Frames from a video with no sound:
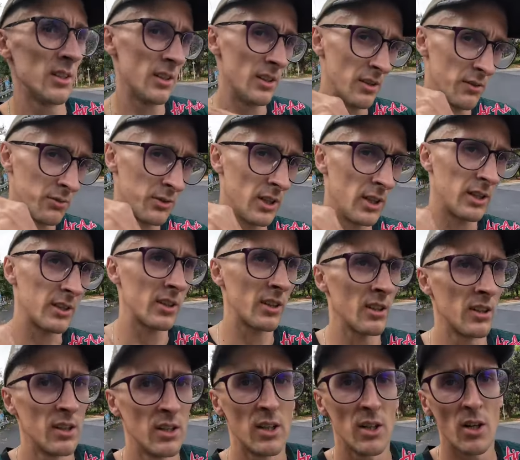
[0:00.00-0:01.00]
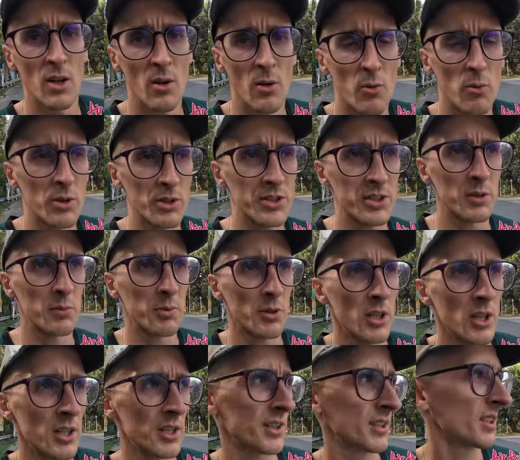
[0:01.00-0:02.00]
if that was the
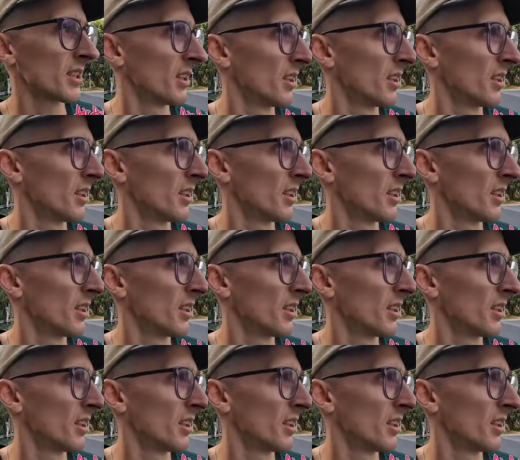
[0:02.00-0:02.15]
price